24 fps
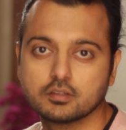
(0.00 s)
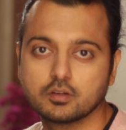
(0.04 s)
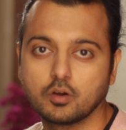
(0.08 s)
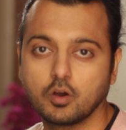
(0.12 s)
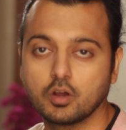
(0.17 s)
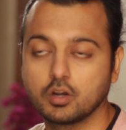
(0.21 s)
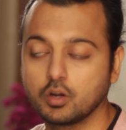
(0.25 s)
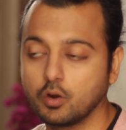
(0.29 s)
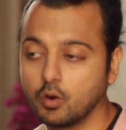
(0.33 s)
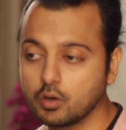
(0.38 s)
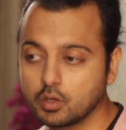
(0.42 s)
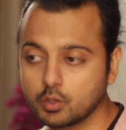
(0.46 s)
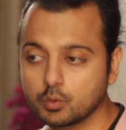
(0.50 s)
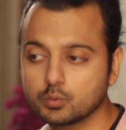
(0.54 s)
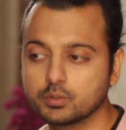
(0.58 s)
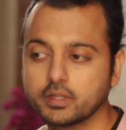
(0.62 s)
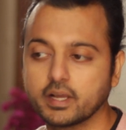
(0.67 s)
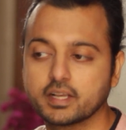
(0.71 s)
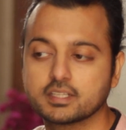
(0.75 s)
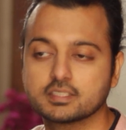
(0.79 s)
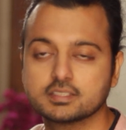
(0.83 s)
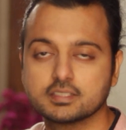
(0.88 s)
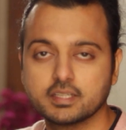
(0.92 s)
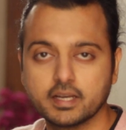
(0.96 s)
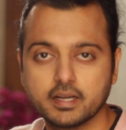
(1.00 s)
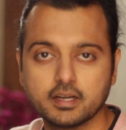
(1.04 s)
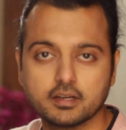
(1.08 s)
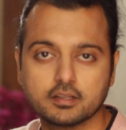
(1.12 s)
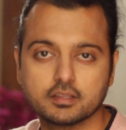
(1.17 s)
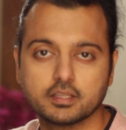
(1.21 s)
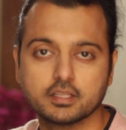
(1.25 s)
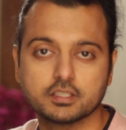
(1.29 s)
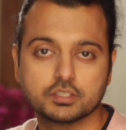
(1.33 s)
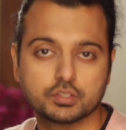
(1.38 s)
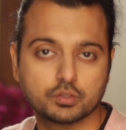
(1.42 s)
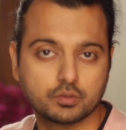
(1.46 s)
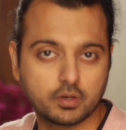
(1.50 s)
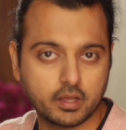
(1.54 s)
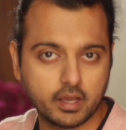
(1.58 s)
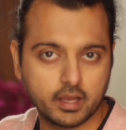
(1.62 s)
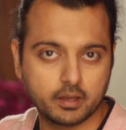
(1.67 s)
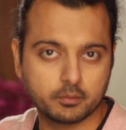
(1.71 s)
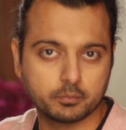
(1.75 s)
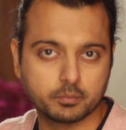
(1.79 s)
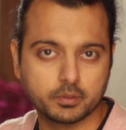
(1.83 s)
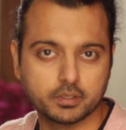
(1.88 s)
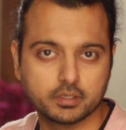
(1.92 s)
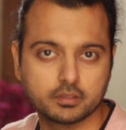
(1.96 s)
or not to the extent they should
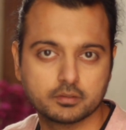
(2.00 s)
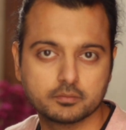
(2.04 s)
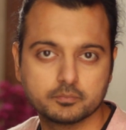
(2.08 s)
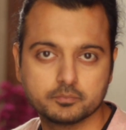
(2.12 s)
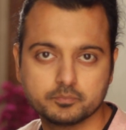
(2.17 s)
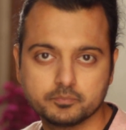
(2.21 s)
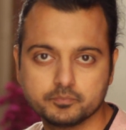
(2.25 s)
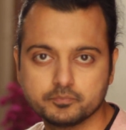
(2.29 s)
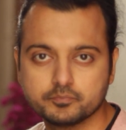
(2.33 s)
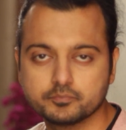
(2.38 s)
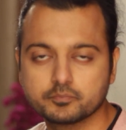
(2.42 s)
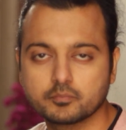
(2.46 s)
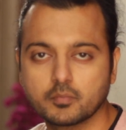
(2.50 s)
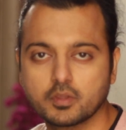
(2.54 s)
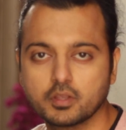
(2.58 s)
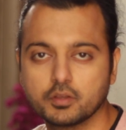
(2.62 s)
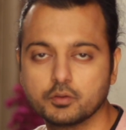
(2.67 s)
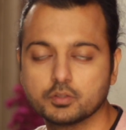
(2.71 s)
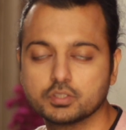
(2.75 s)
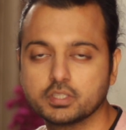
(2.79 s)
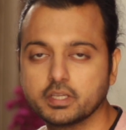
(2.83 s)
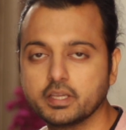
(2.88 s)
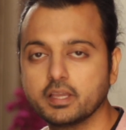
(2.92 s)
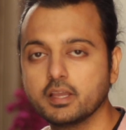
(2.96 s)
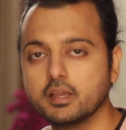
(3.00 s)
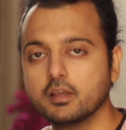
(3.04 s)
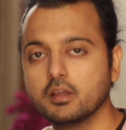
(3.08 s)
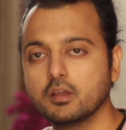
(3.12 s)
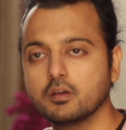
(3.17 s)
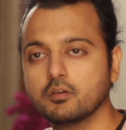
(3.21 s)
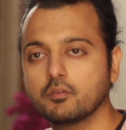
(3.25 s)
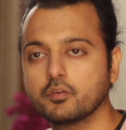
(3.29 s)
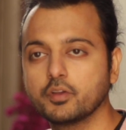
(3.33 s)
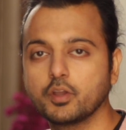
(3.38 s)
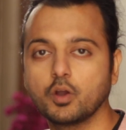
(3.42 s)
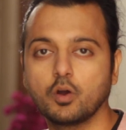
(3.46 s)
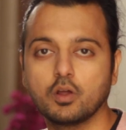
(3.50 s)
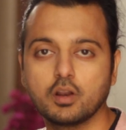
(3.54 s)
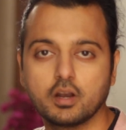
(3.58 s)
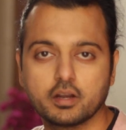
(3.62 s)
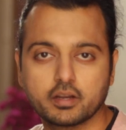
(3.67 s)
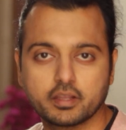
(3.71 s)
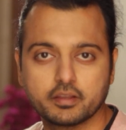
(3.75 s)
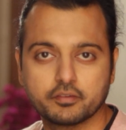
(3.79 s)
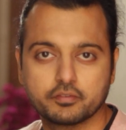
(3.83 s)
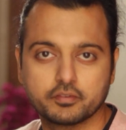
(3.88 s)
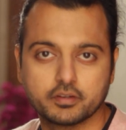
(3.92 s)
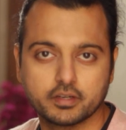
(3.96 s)
have been. You see, we all
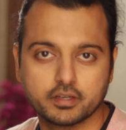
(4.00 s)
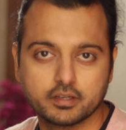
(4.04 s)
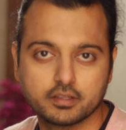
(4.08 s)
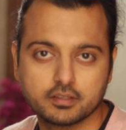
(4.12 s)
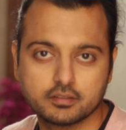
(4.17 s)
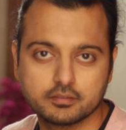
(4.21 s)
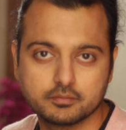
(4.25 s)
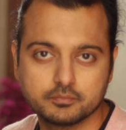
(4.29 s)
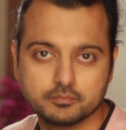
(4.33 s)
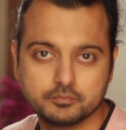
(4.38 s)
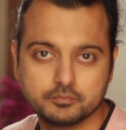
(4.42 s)
are gifted,